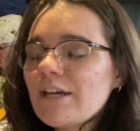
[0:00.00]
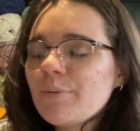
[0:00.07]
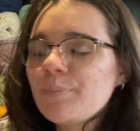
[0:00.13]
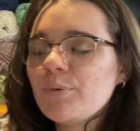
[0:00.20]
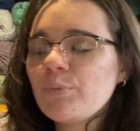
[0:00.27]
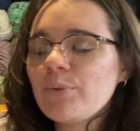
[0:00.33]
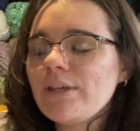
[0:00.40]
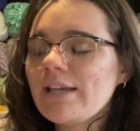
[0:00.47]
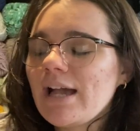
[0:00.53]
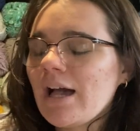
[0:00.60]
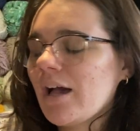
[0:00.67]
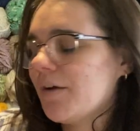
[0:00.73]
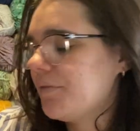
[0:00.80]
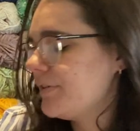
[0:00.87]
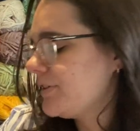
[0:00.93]
up, we
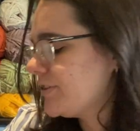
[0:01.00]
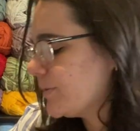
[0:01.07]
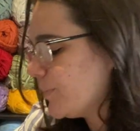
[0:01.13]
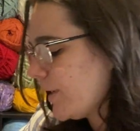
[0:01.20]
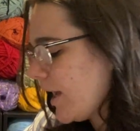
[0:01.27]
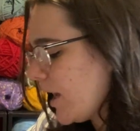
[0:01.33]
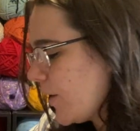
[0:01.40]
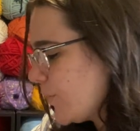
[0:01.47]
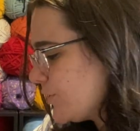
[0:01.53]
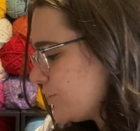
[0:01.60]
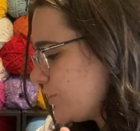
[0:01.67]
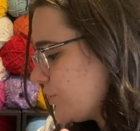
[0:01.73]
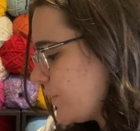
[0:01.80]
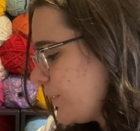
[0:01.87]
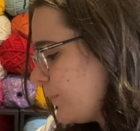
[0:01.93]
have some cows.
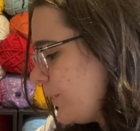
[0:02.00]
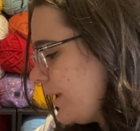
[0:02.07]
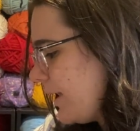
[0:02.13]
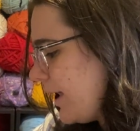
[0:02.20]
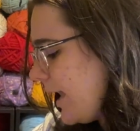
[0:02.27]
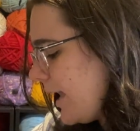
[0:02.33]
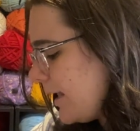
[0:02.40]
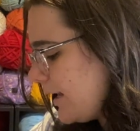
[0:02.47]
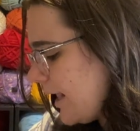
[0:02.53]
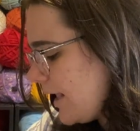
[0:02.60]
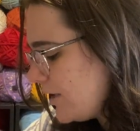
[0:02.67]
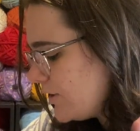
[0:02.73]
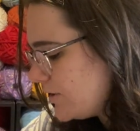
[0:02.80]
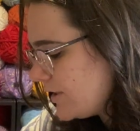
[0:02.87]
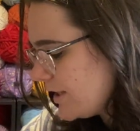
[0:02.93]
So I went ahead
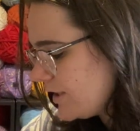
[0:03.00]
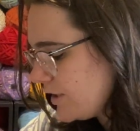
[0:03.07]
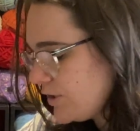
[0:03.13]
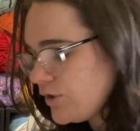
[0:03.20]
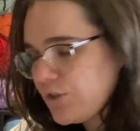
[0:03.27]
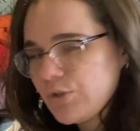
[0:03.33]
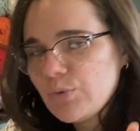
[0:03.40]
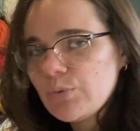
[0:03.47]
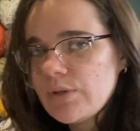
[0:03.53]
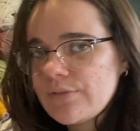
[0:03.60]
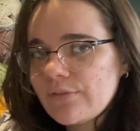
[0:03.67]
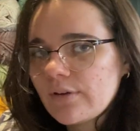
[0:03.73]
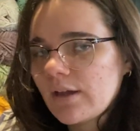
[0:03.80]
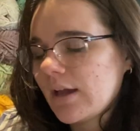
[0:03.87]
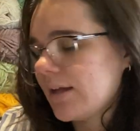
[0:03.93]
and did 2
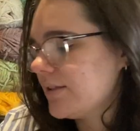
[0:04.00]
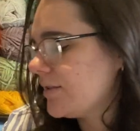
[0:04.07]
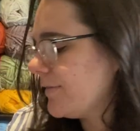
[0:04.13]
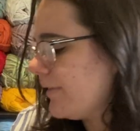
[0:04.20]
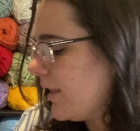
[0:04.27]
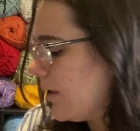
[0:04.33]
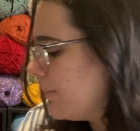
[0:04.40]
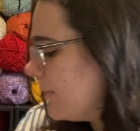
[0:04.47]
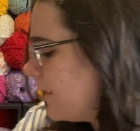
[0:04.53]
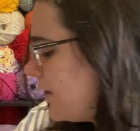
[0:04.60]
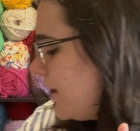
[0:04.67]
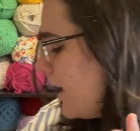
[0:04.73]
different kinds of them.